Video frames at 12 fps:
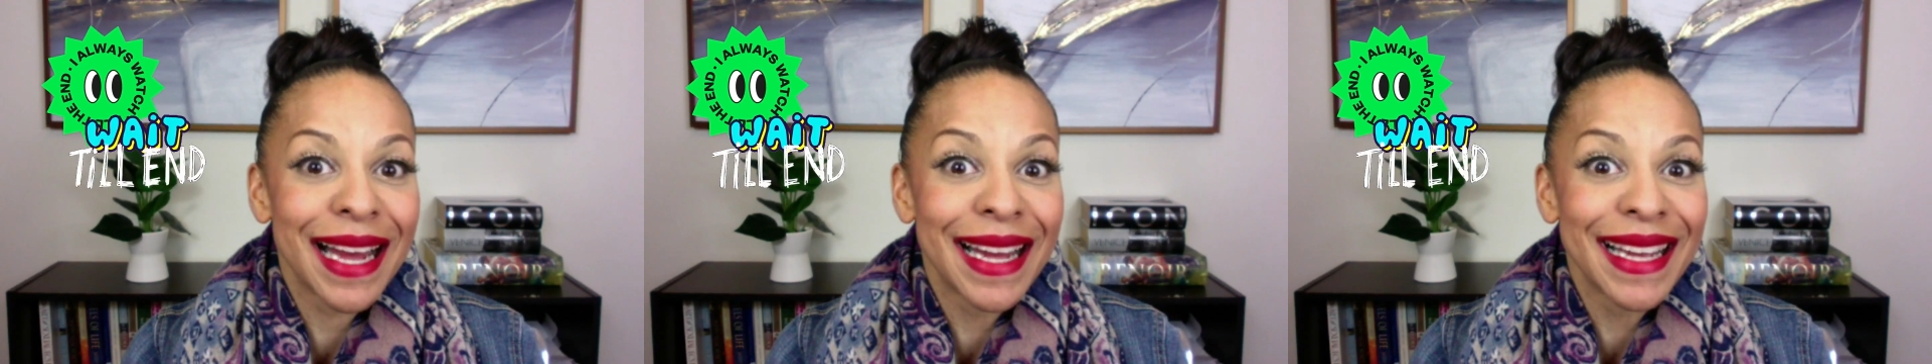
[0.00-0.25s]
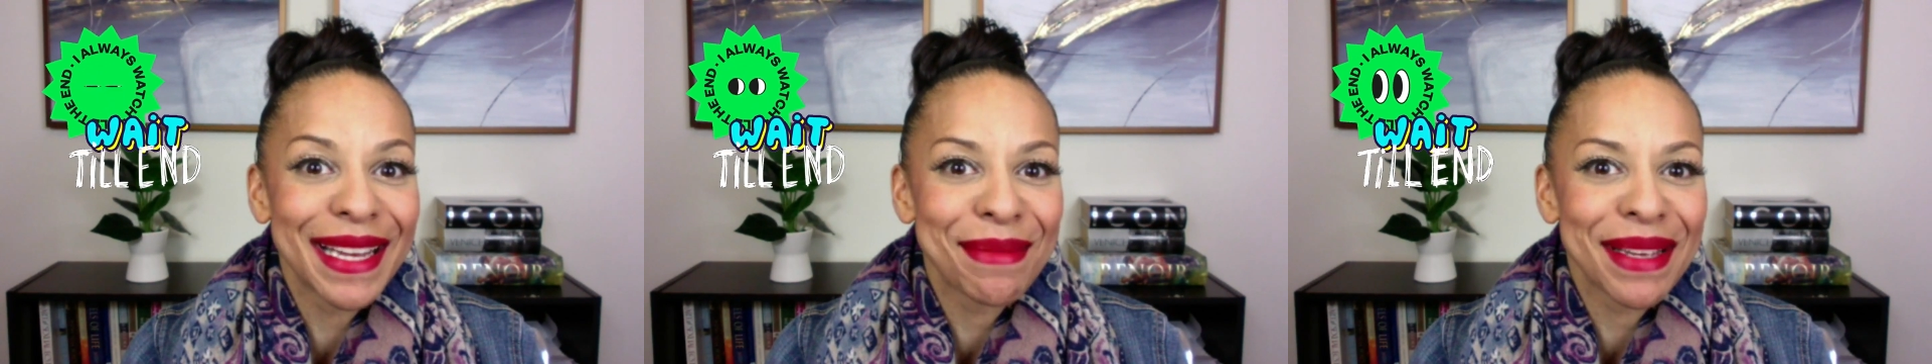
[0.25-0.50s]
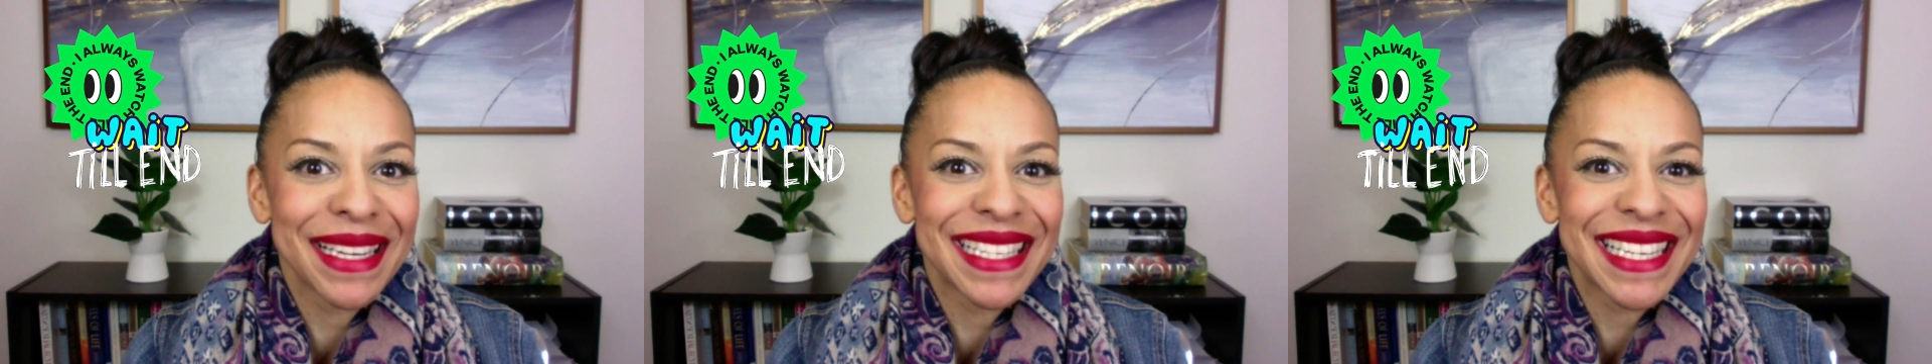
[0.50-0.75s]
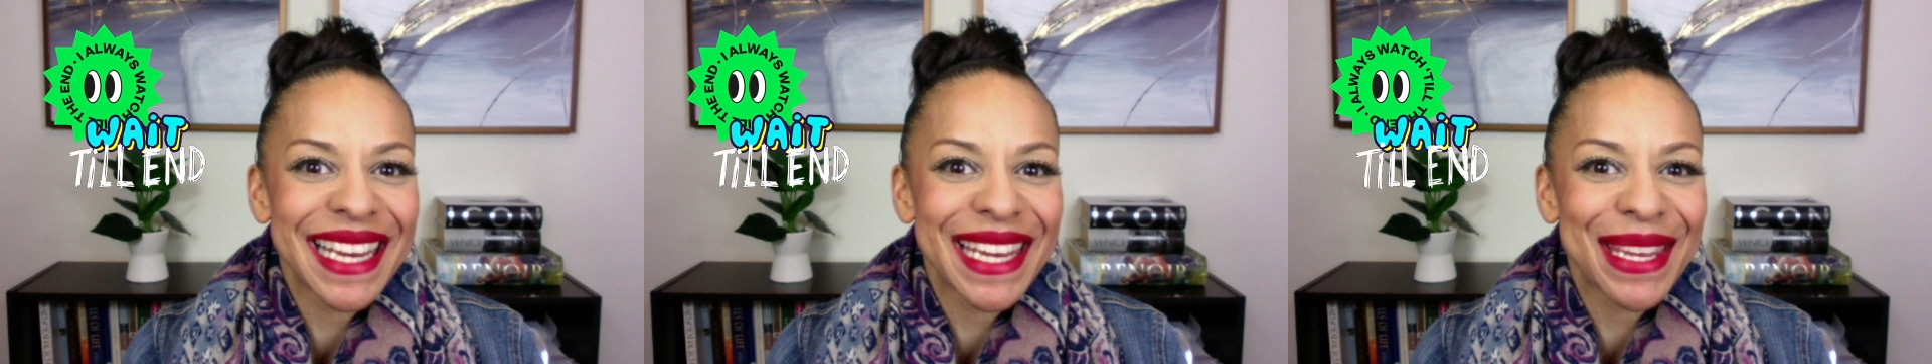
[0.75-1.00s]
I am going to
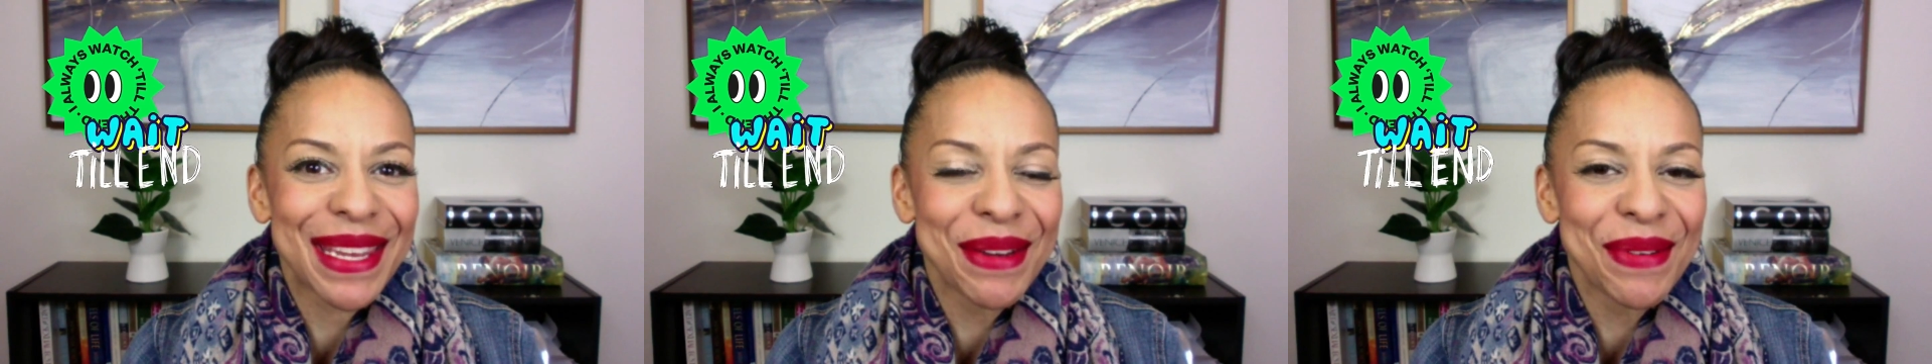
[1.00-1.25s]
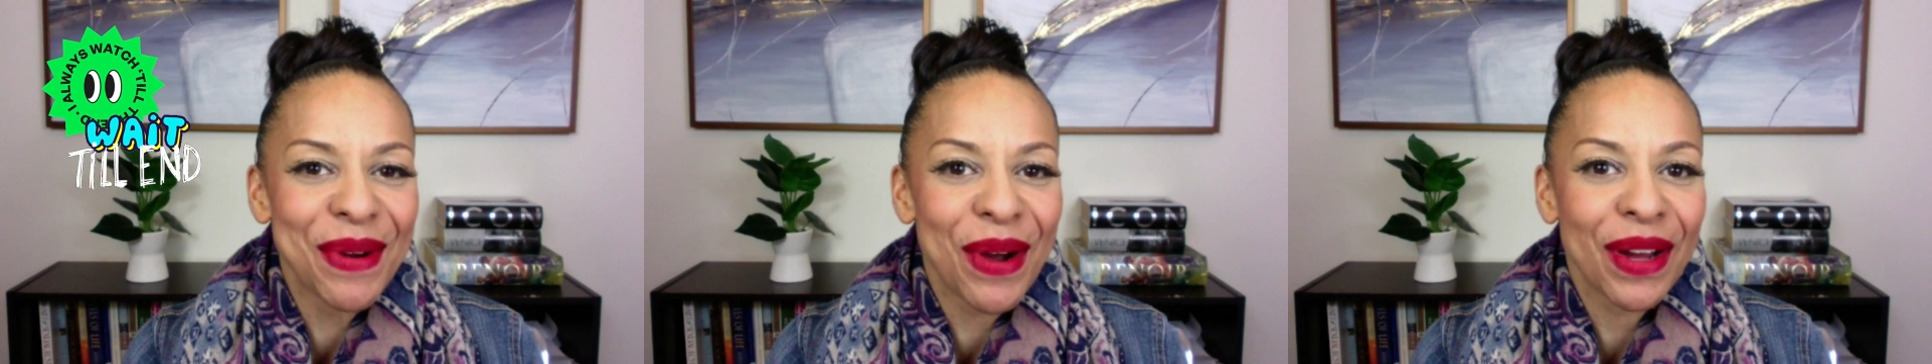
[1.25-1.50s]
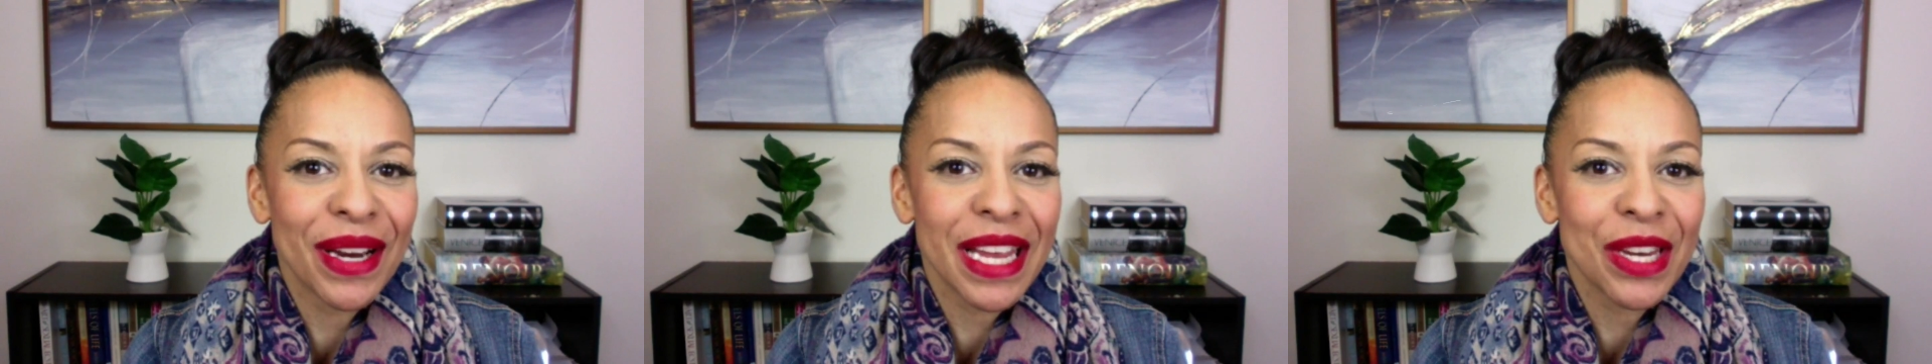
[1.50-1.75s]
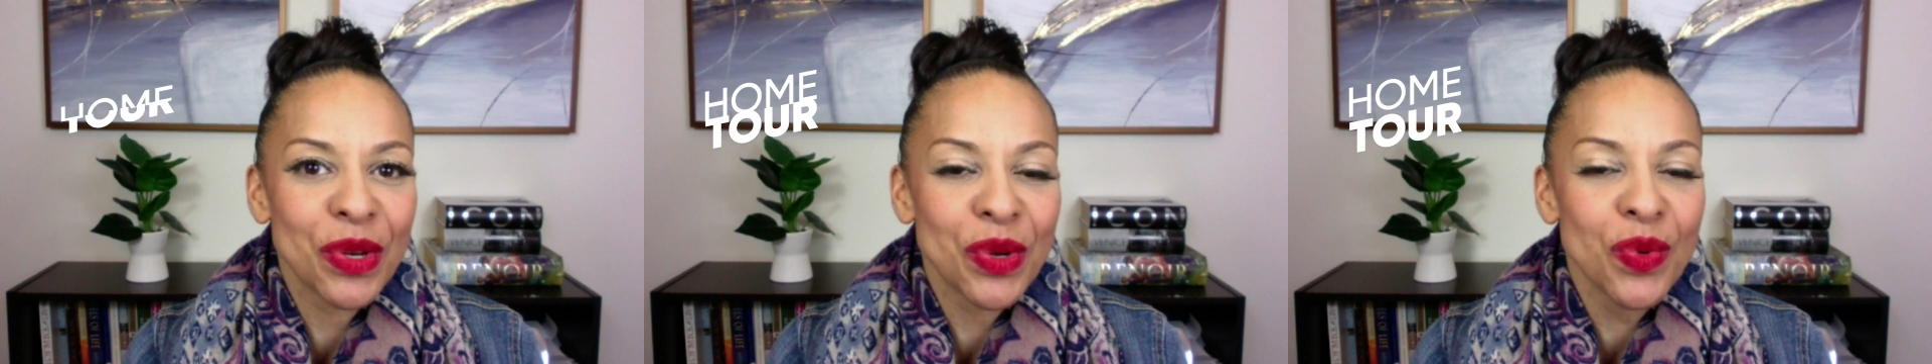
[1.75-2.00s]
take you on a
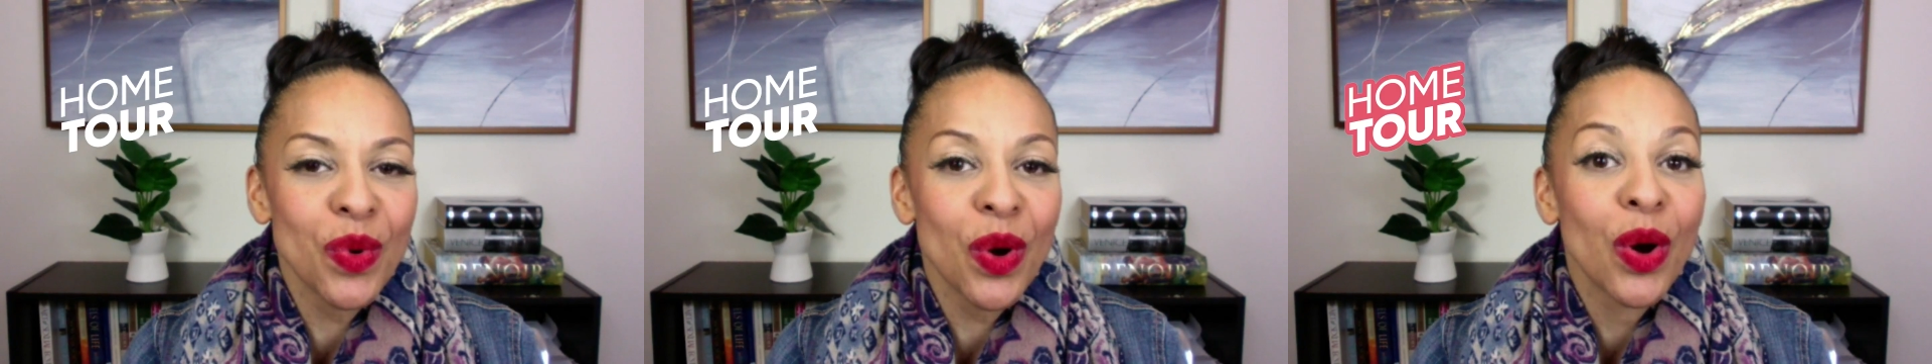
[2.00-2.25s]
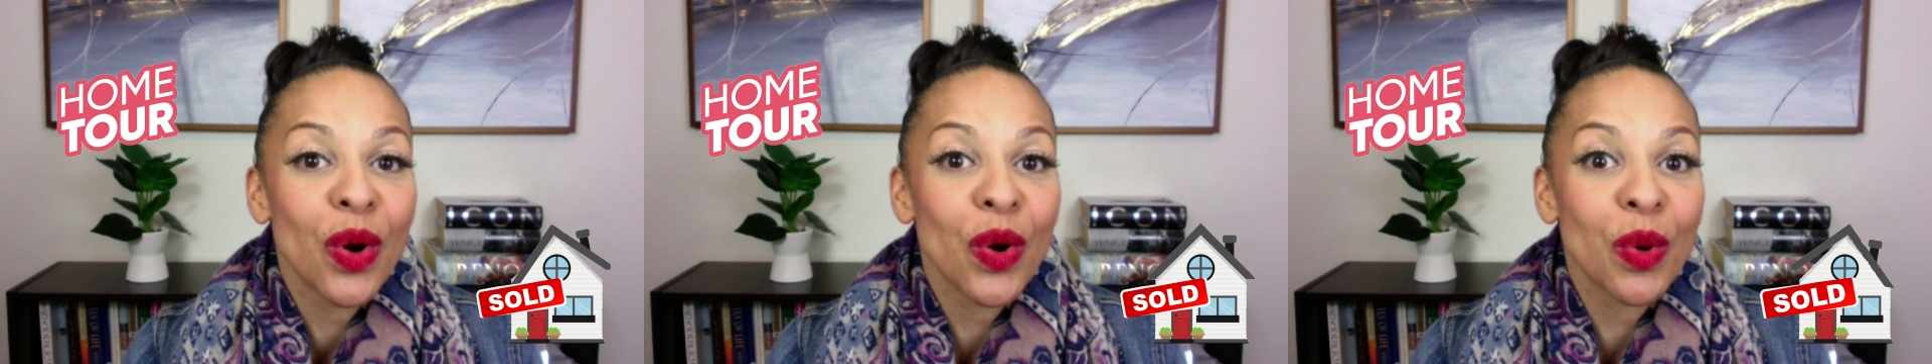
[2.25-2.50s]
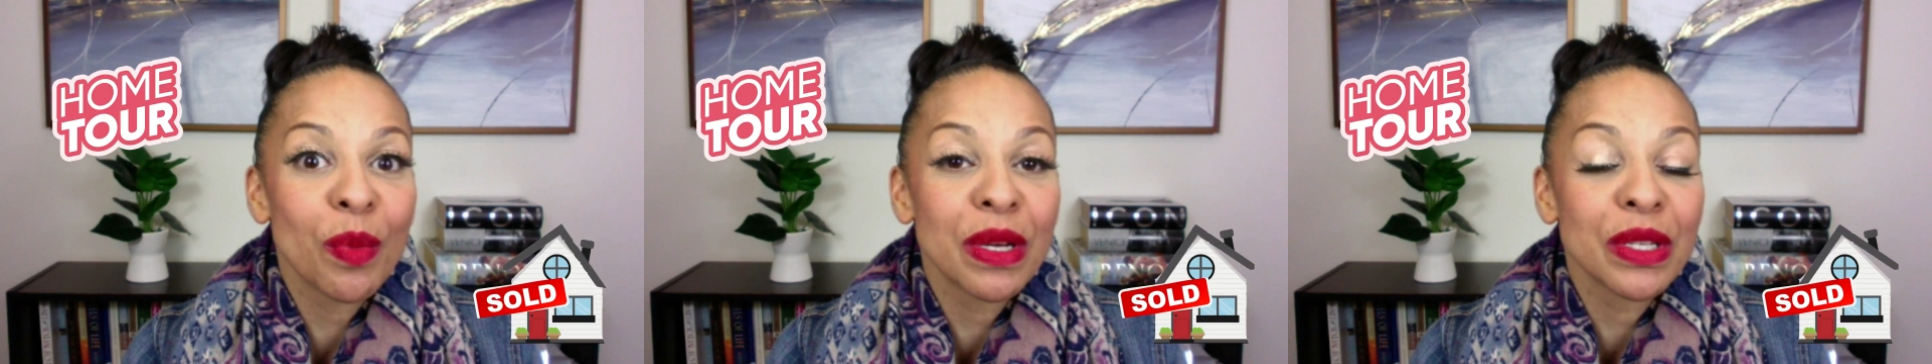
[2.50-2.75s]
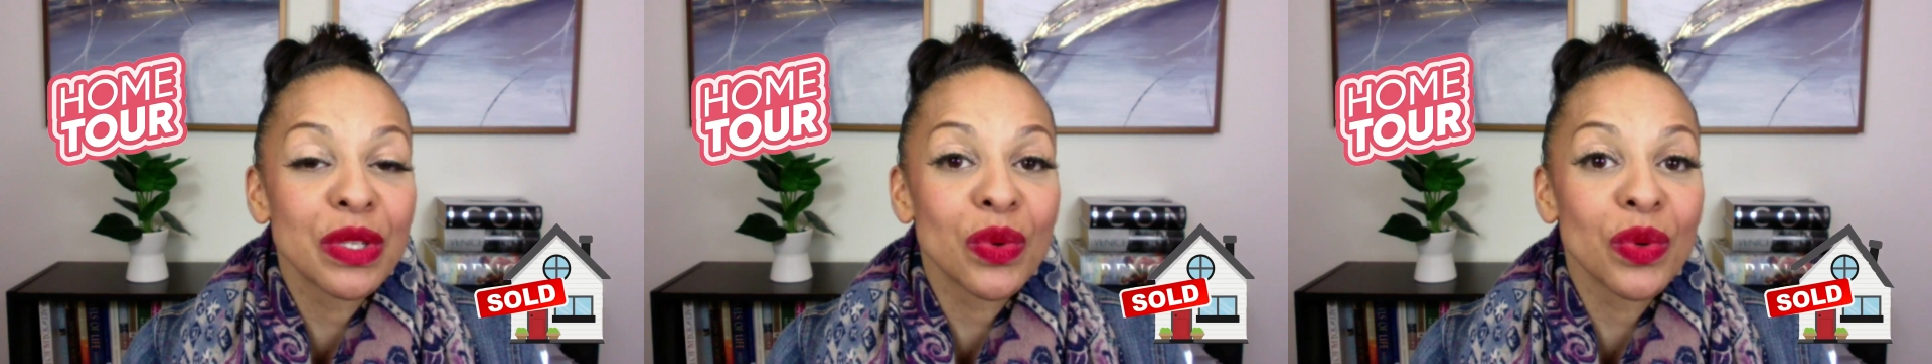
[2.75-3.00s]
new home
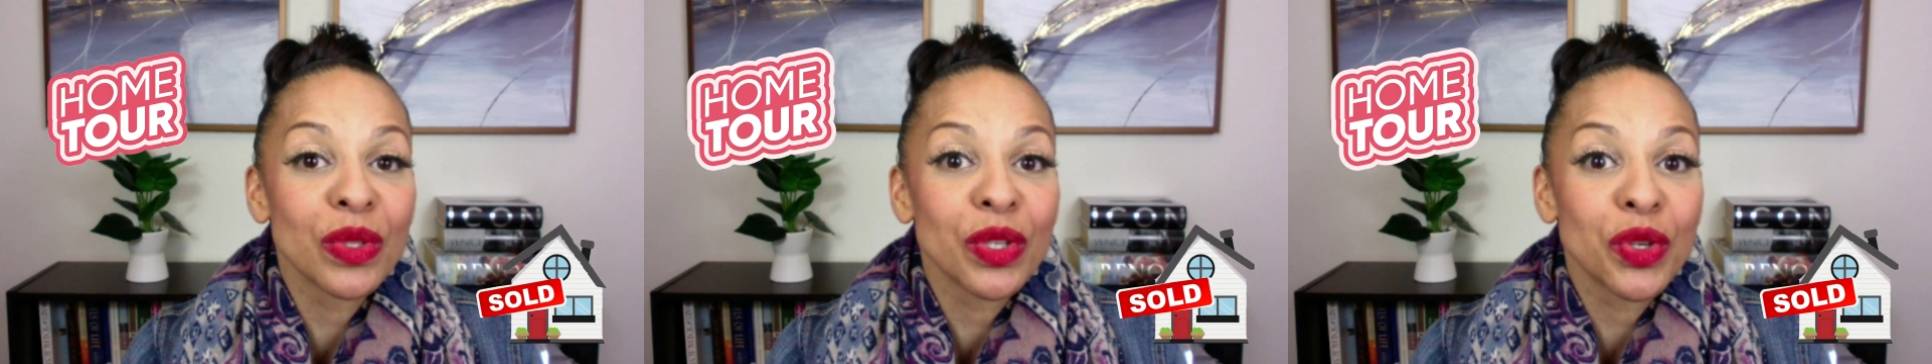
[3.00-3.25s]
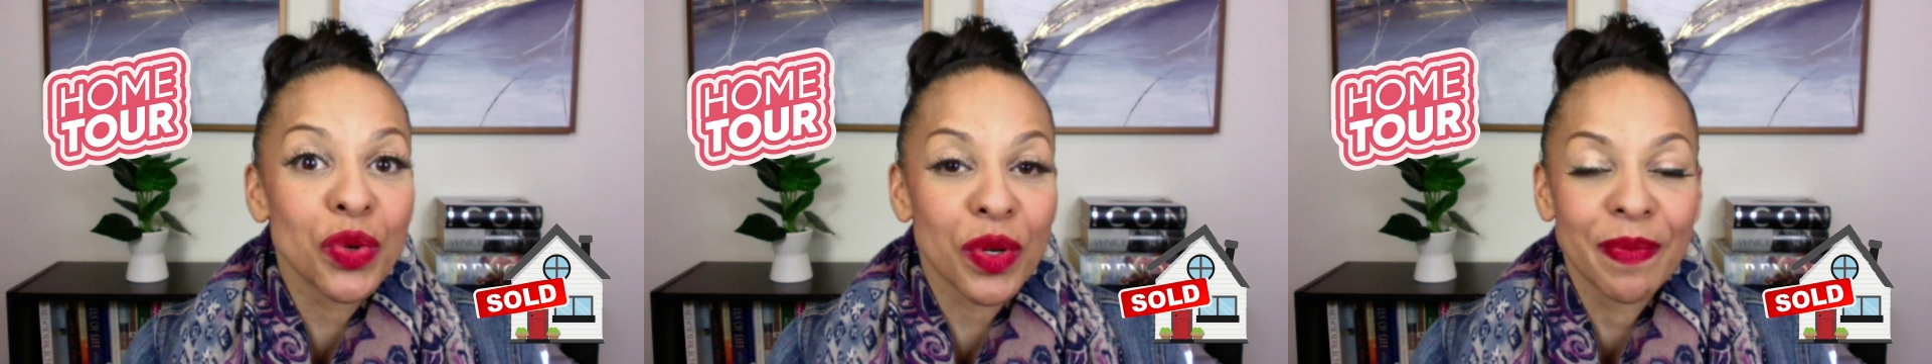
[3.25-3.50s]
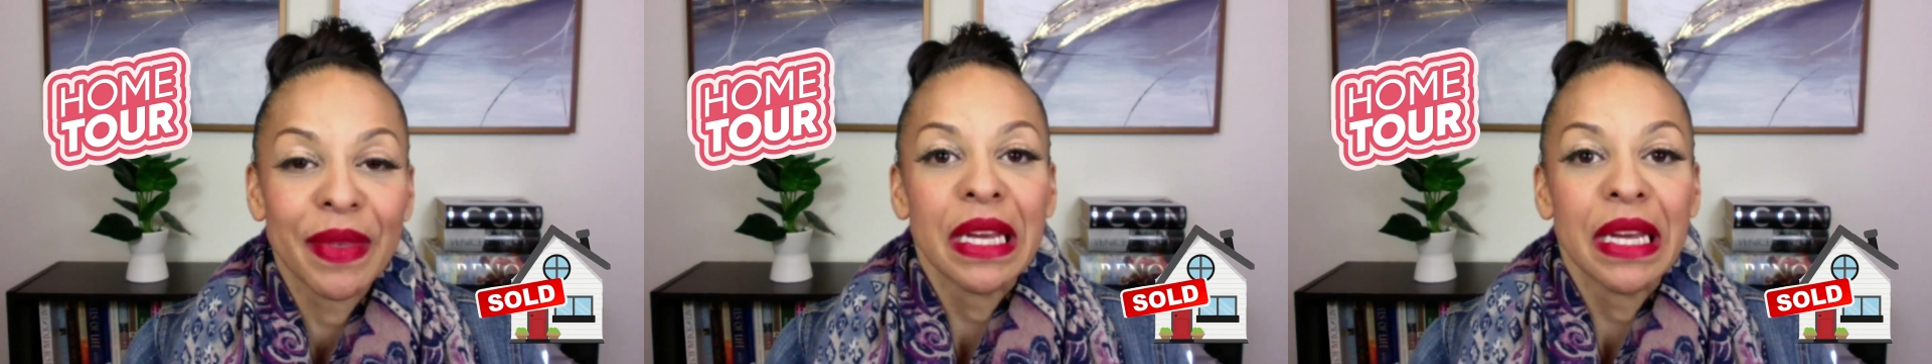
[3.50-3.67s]
sold tour.